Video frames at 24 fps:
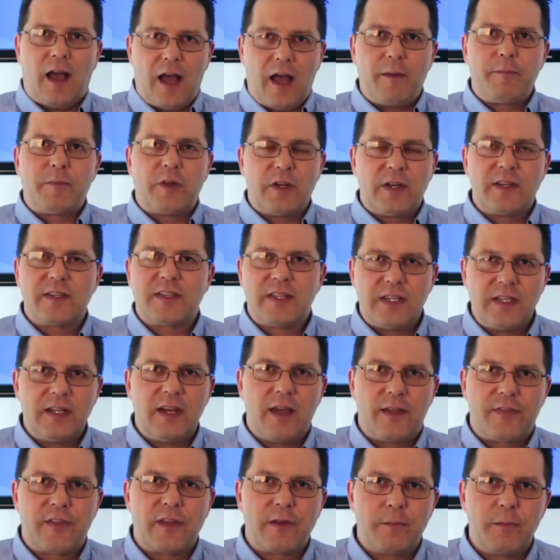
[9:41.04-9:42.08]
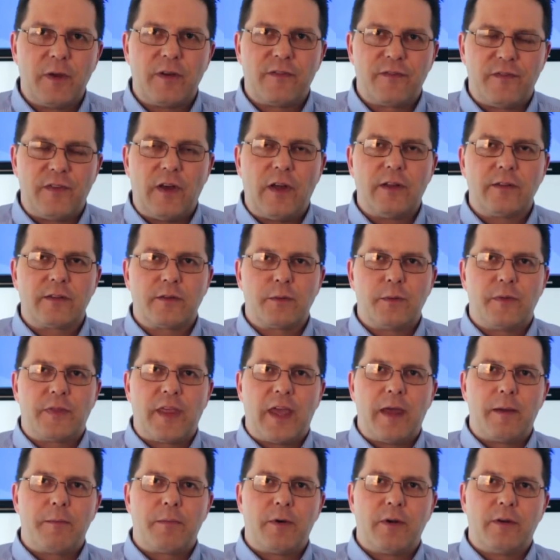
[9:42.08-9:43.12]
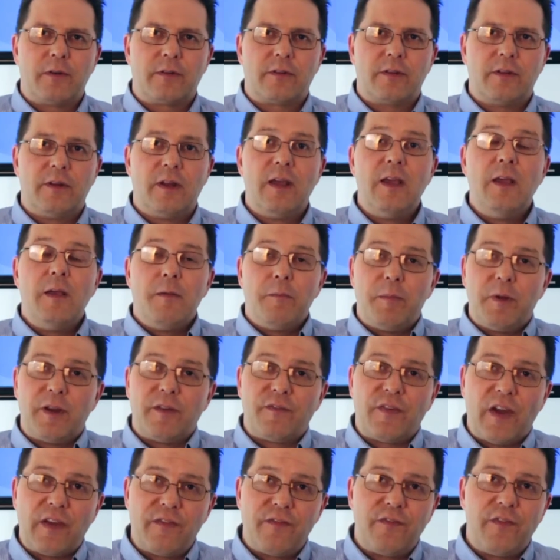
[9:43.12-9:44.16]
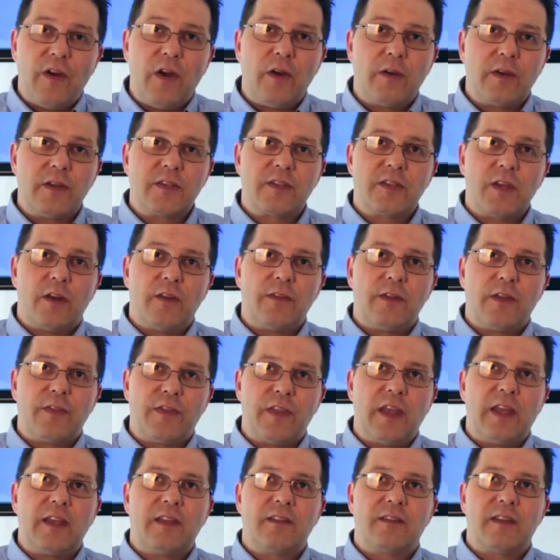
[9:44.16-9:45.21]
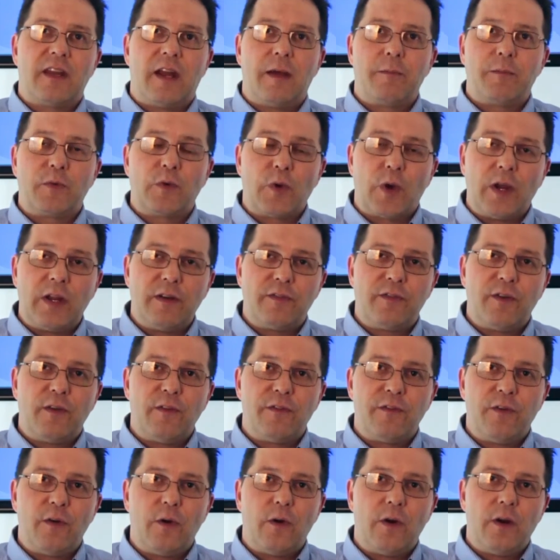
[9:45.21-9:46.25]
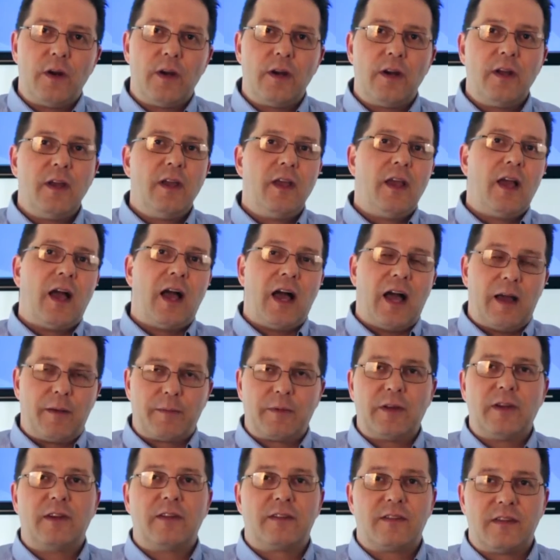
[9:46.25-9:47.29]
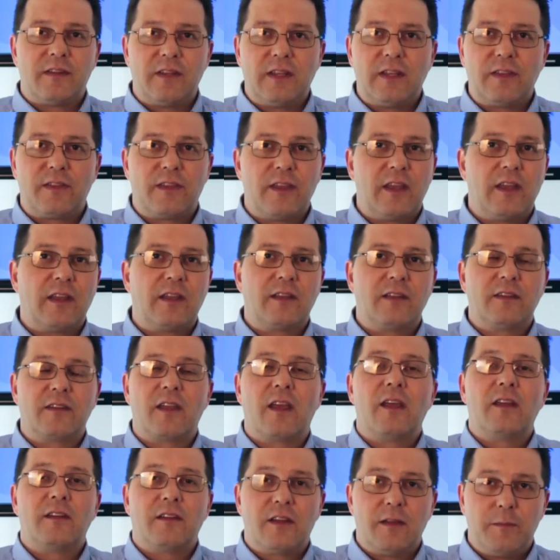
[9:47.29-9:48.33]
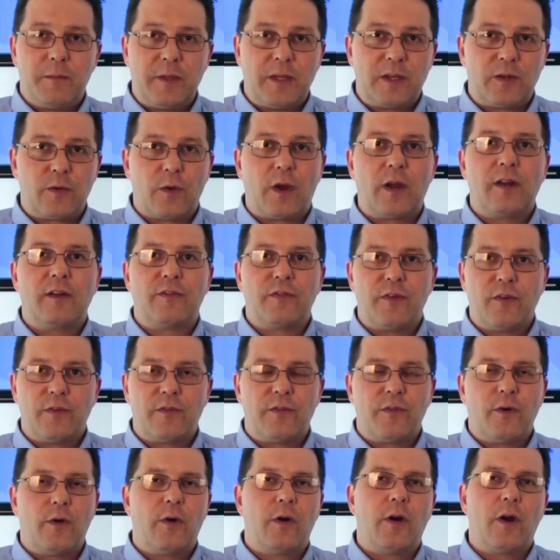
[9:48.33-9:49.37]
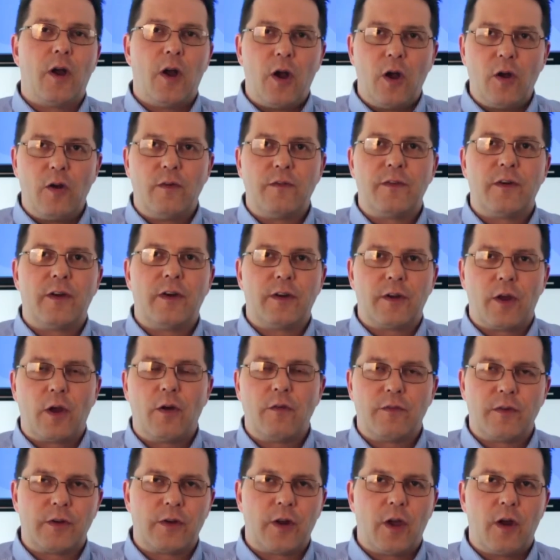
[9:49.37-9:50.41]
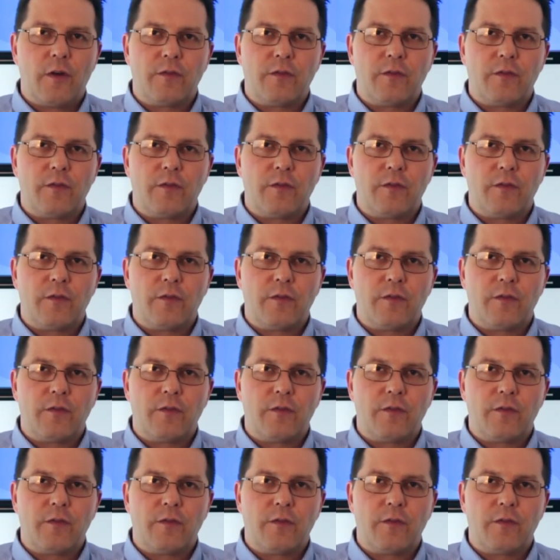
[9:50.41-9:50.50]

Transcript: I'm going to see nothing but faults with that person. But if I focus on the things that I'm grateful for, I'm going to see things to be grateful for over and over and